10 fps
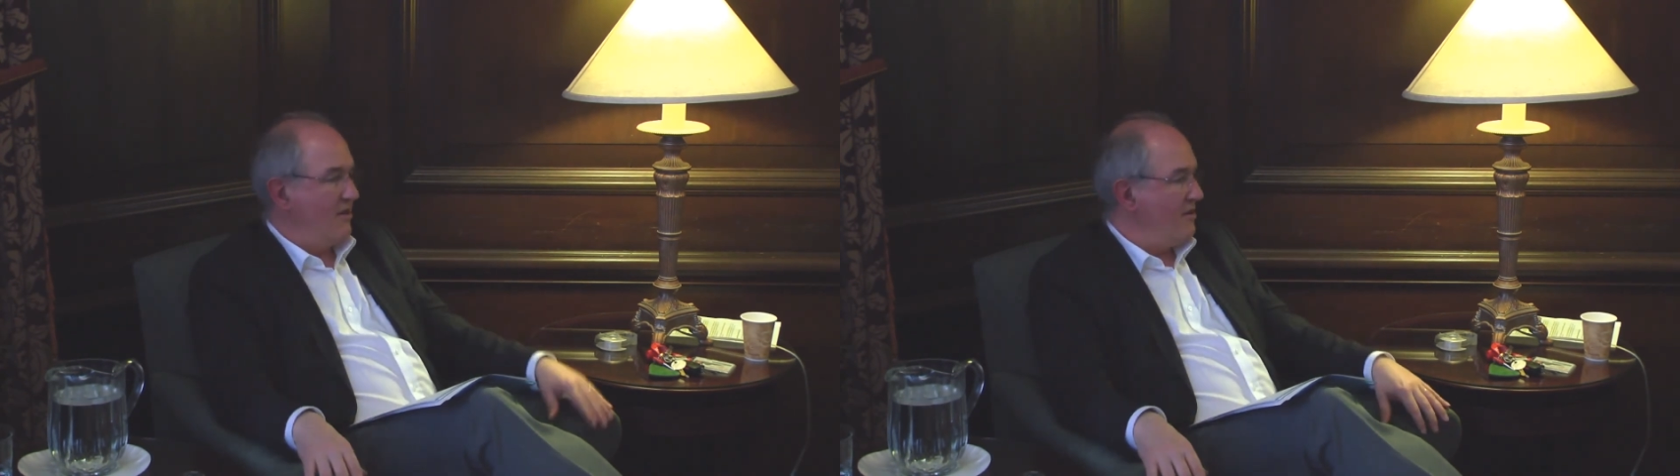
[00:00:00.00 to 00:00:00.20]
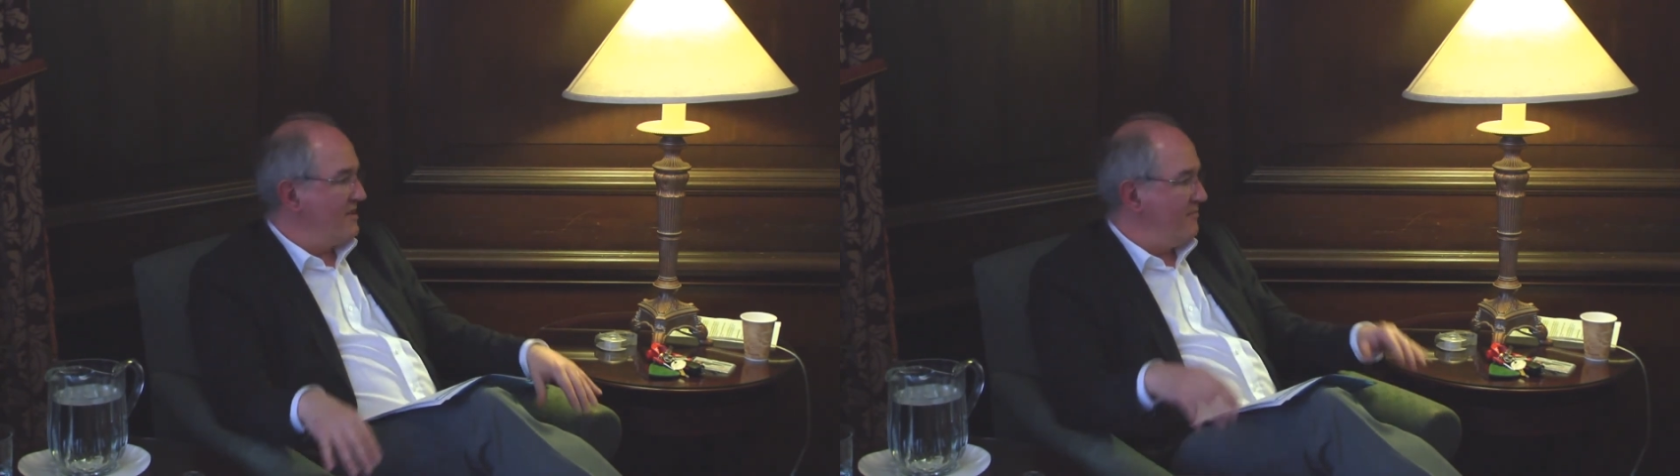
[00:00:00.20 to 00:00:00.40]

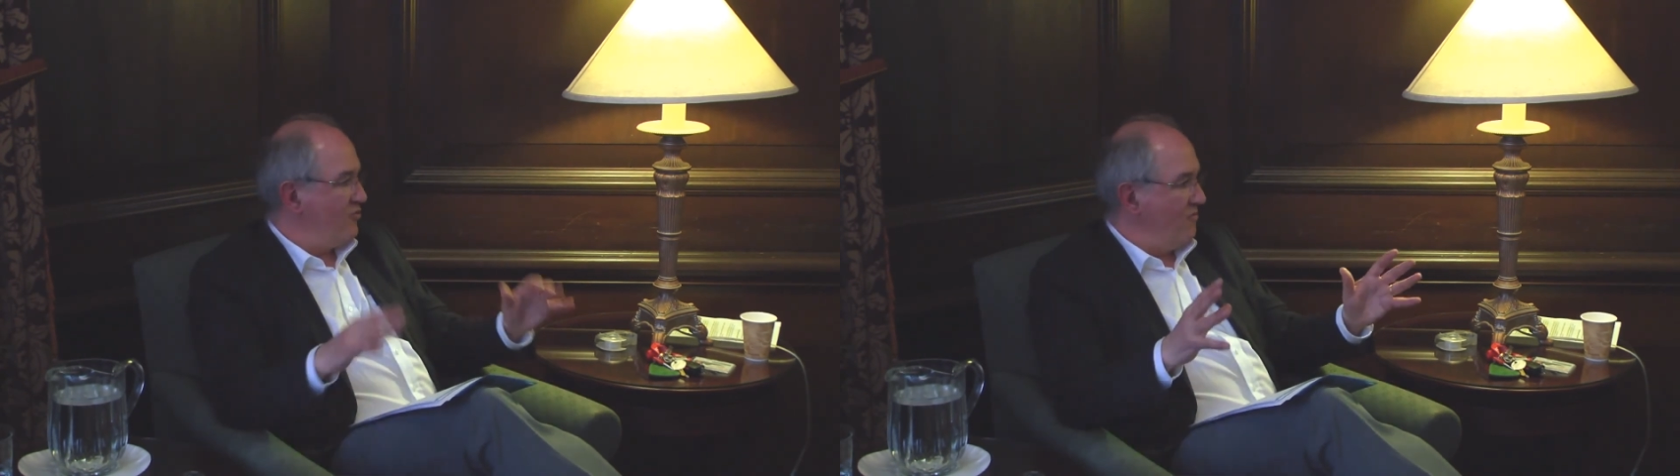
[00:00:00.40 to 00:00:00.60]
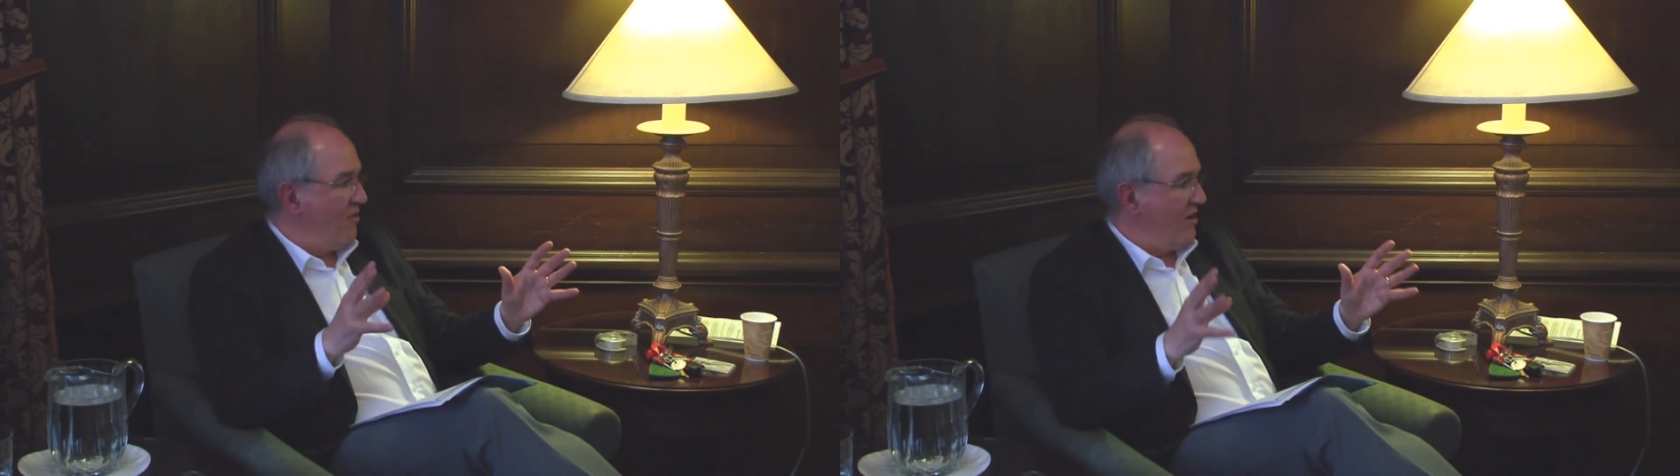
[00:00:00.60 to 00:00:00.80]

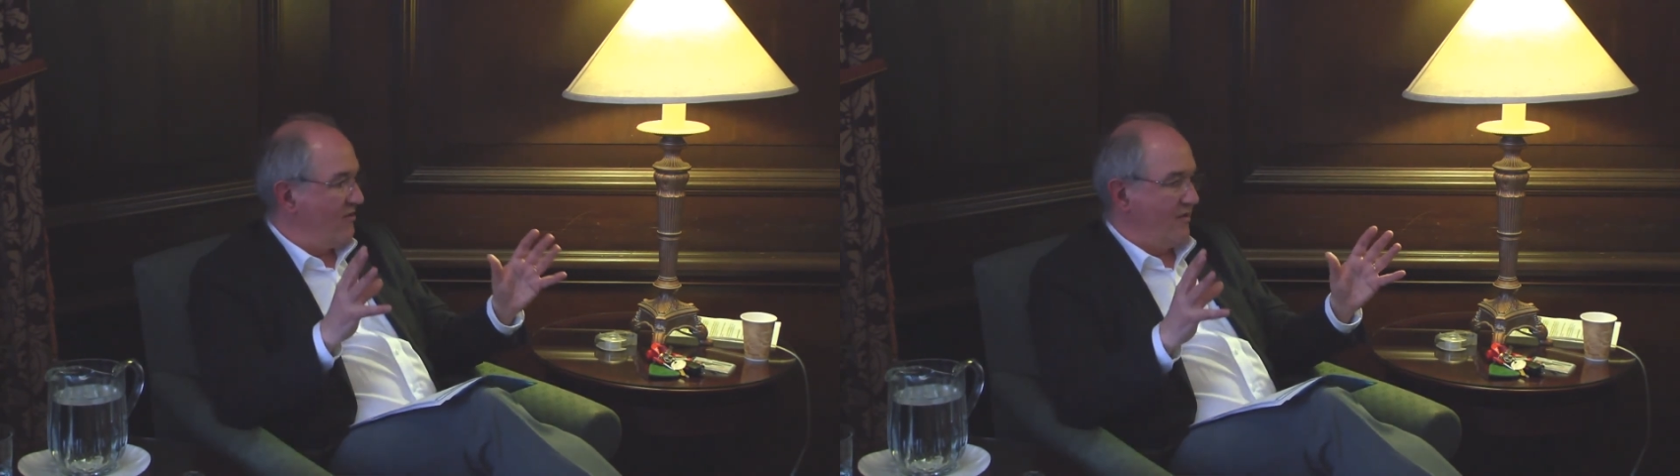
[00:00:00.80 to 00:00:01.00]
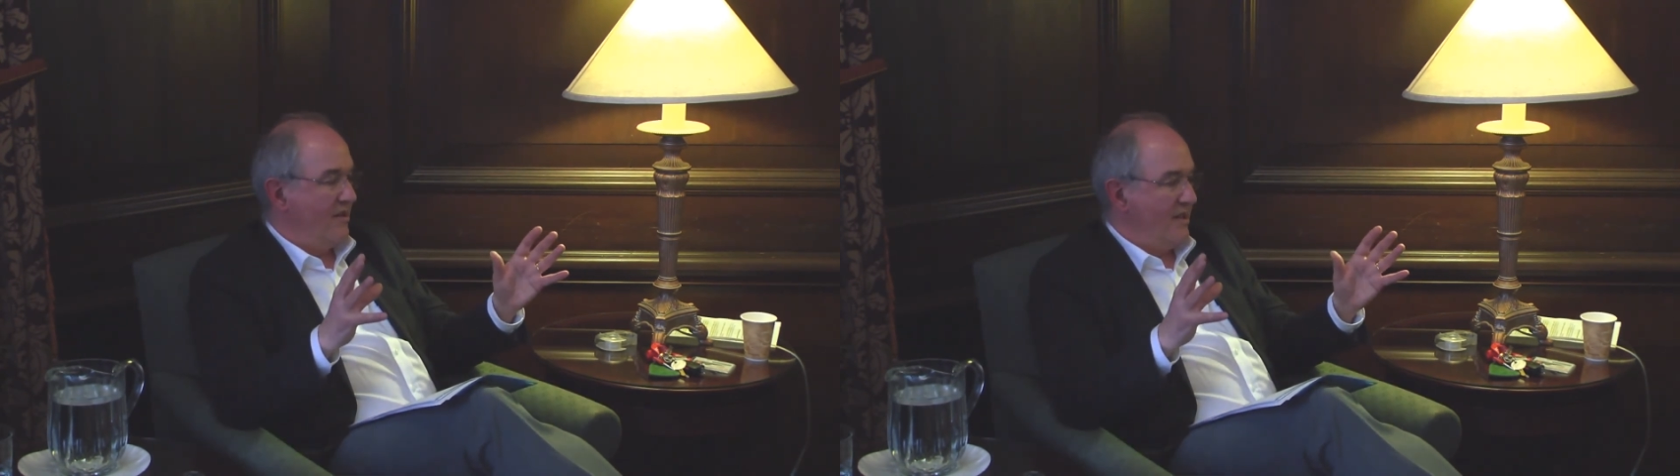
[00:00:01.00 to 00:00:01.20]
conceptual
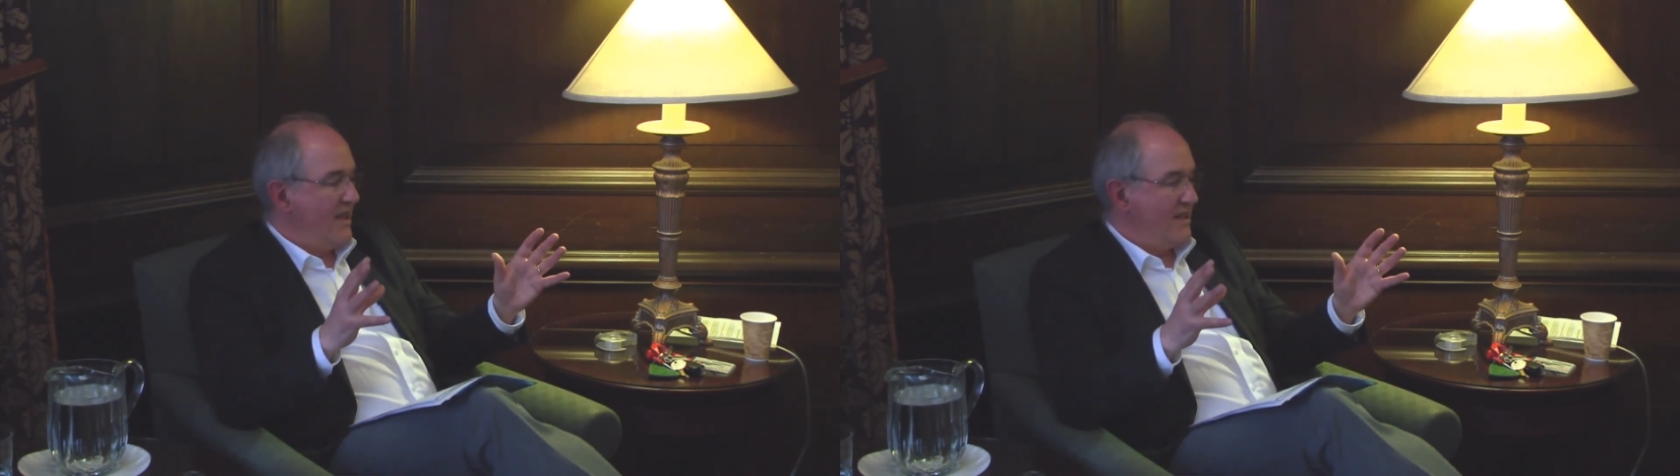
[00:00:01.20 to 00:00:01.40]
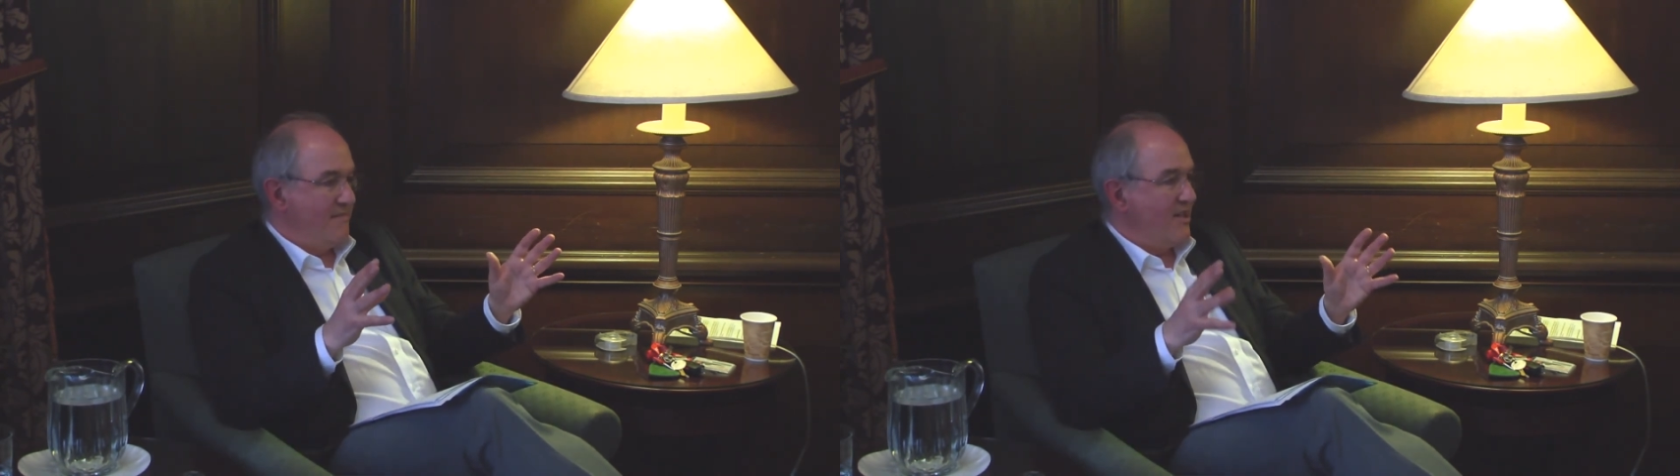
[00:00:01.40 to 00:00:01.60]
model
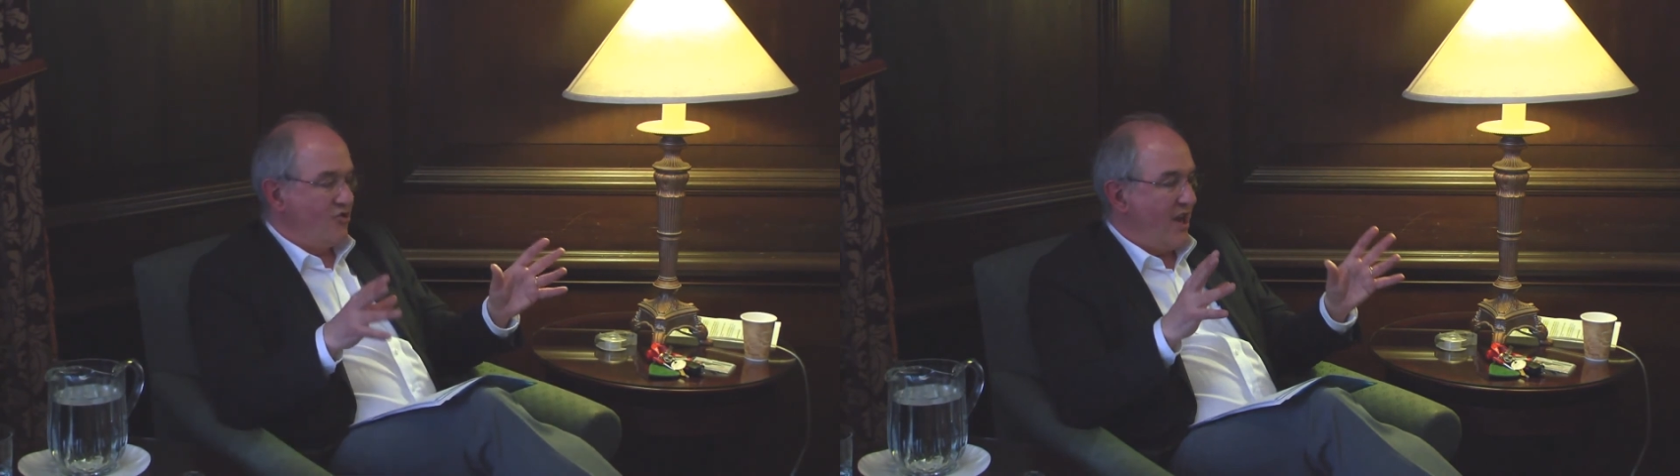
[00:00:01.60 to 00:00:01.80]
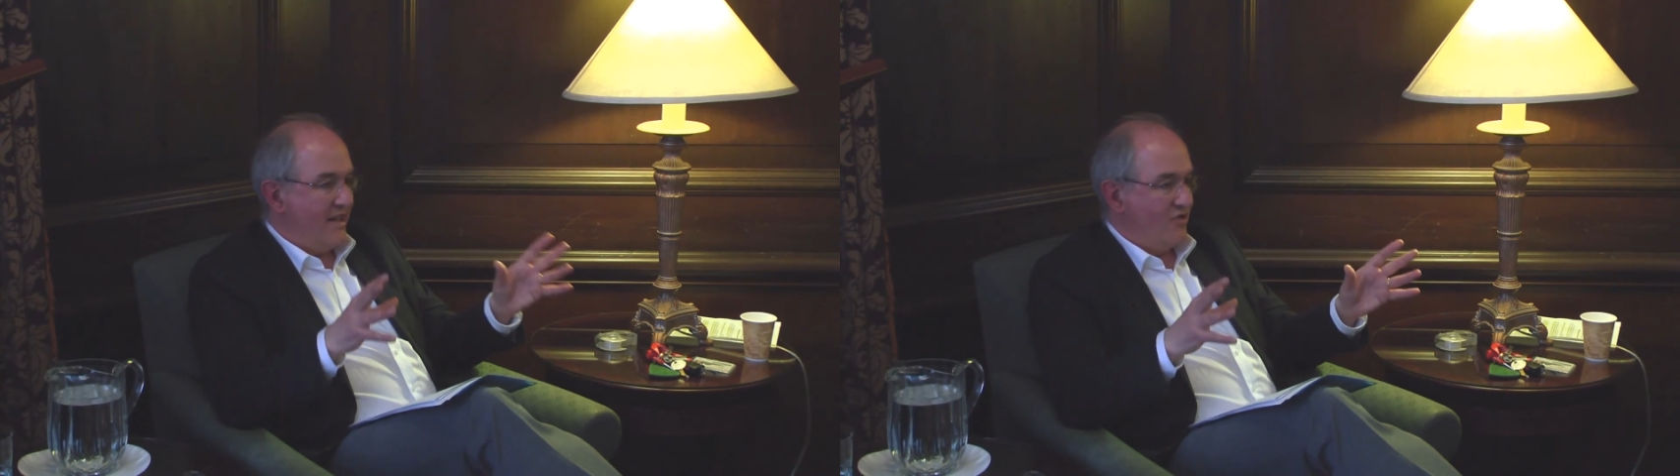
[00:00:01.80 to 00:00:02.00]
is being
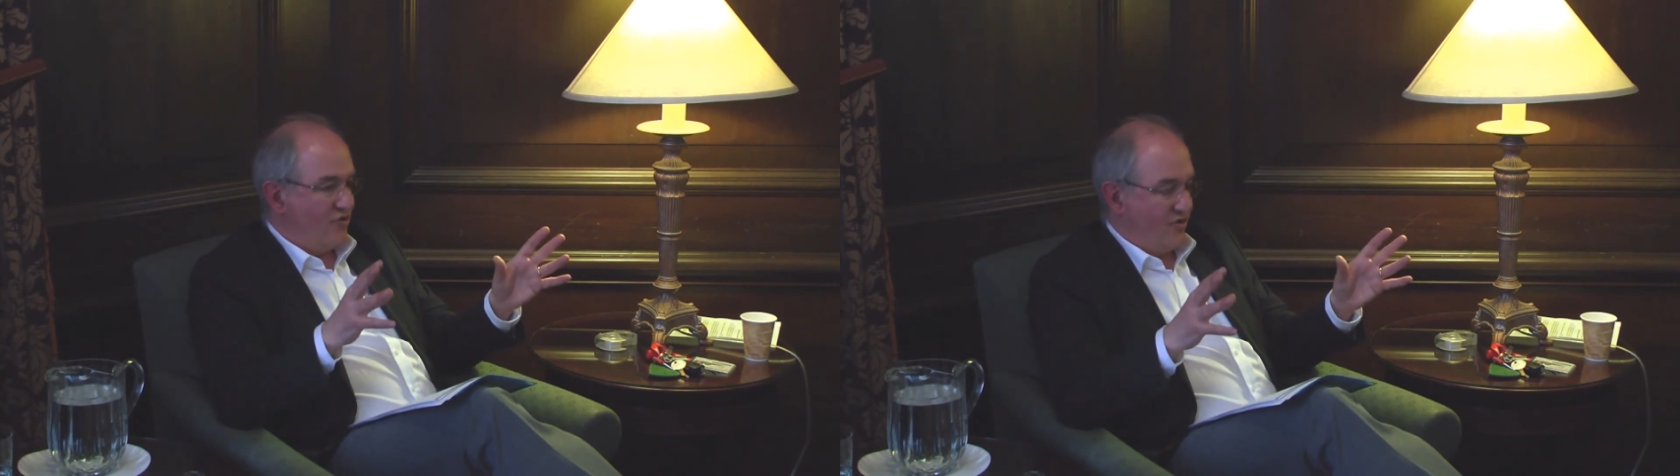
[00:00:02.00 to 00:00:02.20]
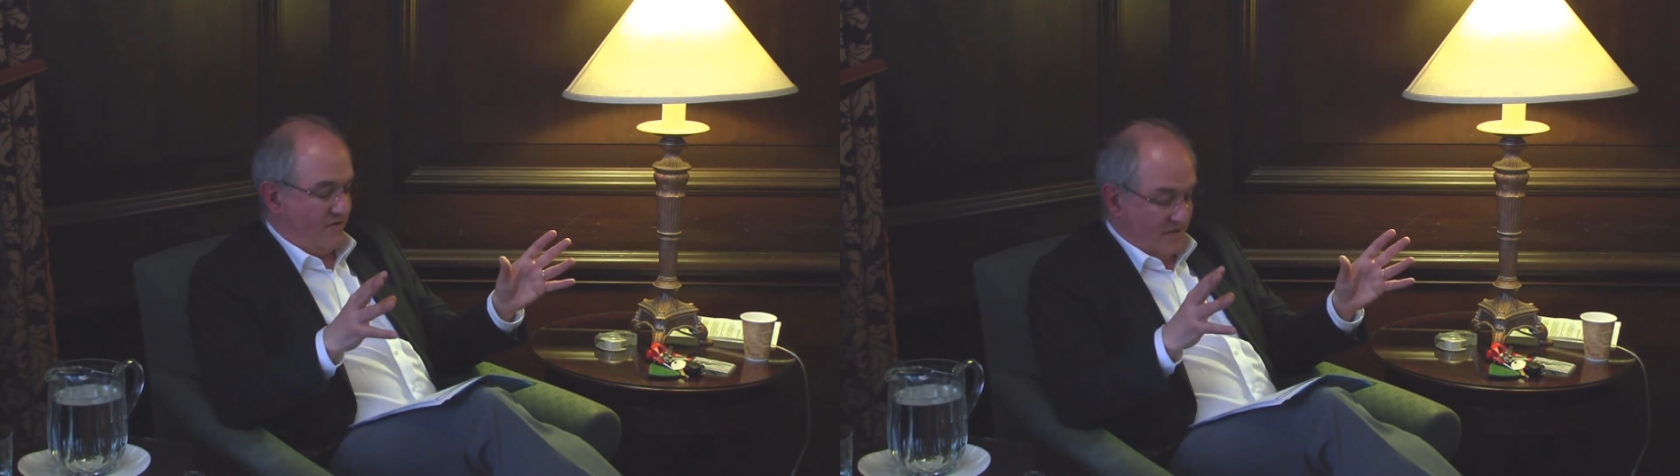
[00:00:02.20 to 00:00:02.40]
challenged.